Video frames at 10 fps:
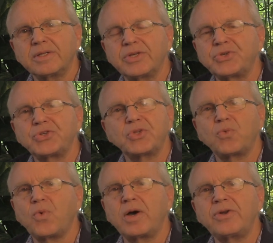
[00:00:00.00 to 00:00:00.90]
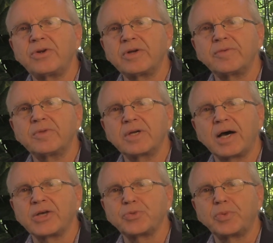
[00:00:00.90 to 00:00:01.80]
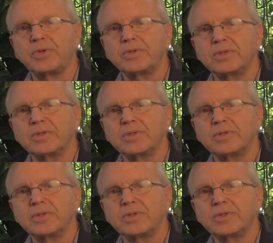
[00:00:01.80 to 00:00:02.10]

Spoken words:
This is the wonder of the gospel,